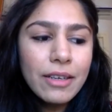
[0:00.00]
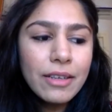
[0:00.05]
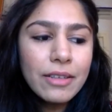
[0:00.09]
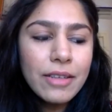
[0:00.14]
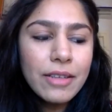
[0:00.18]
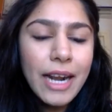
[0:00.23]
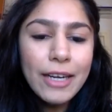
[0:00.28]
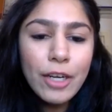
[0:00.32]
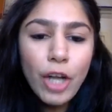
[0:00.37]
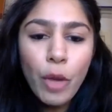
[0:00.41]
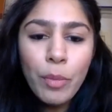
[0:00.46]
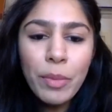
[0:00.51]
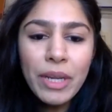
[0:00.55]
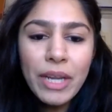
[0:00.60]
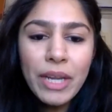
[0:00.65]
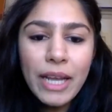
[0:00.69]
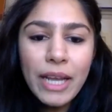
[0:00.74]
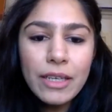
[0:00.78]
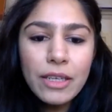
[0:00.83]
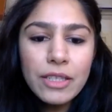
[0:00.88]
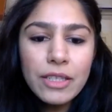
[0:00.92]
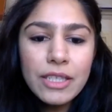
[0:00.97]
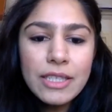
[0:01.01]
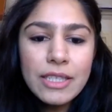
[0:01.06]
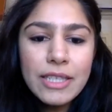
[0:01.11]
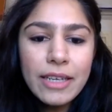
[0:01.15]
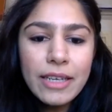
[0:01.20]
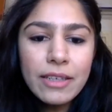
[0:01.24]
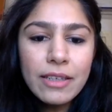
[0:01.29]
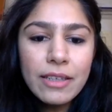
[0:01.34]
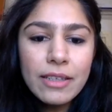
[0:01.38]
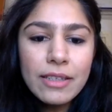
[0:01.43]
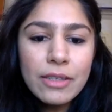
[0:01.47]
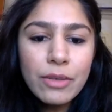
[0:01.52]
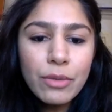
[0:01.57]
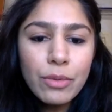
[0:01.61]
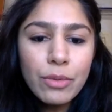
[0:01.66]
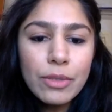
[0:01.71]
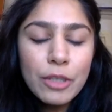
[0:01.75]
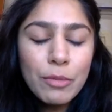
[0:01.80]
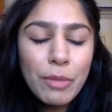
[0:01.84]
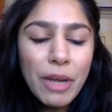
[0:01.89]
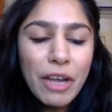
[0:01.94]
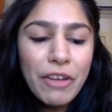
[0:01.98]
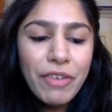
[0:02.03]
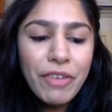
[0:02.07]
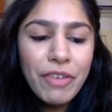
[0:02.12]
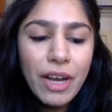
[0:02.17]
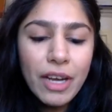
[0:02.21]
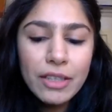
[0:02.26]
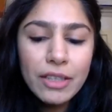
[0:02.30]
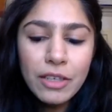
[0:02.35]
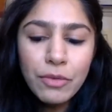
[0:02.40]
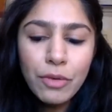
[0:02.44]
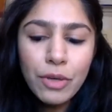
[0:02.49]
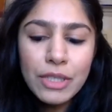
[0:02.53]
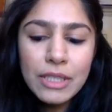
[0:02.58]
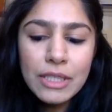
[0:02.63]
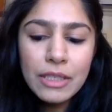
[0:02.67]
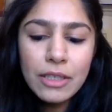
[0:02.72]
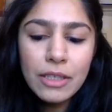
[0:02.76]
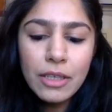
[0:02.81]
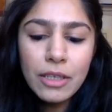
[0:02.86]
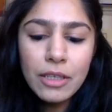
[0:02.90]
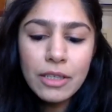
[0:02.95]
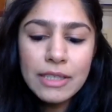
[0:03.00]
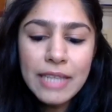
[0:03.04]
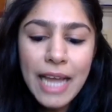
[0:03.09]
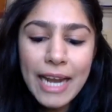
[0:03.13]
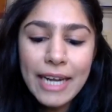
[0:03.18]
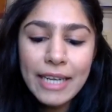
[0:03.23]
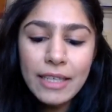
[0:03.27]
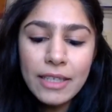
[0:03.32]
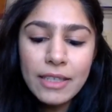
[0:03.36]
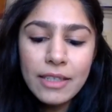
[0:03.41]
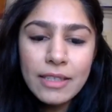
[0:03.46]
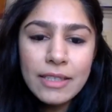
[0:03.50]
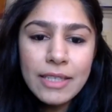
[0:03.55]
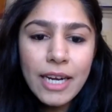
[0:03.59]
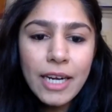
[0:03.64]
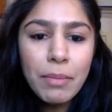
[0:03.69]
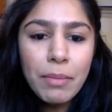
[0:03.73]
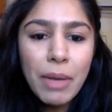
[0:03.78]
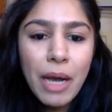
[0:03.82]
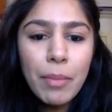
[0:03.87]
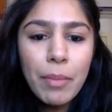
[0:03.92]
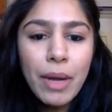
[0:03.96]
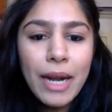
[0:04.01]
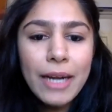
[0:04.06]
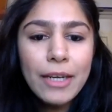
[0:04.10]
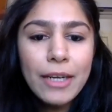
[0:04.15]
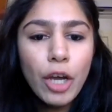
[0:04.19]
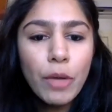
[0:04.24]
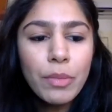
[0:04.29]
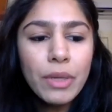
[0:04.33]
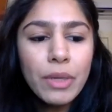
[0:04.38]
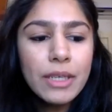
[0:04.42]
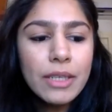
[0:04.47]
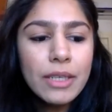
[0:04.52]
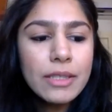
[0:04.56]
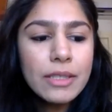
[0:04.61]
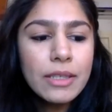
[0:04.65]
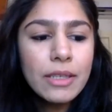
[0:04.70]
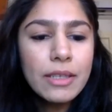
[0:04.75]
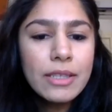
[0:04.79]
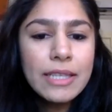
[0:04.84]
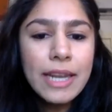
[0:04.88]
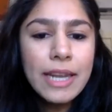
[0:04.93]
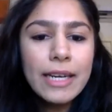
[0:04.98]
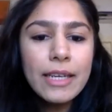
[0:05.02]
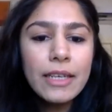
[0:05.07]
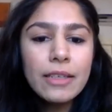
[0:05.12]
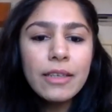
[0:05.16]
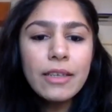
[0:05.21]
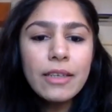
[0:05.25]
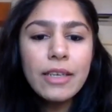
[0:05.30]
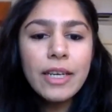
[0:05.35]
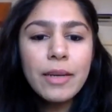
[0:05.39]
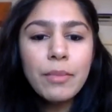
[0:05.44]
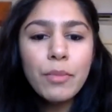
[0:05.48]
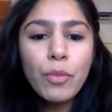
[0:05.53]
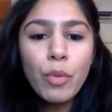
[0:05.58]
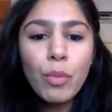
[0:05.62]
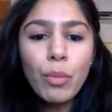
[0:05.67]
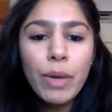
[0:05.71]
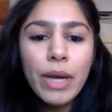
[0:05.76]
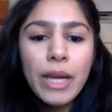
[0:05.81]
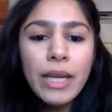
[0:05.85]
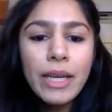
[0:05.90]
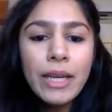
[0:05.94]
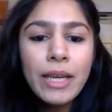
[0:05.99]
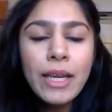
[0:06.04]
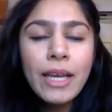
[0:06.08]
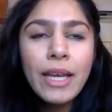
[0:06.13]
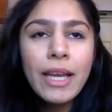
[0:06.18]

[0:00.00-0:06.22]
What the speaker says: Atomic Energy Central School. So my father was a scientist at Bhabha Atomic Research Center in Mumbai.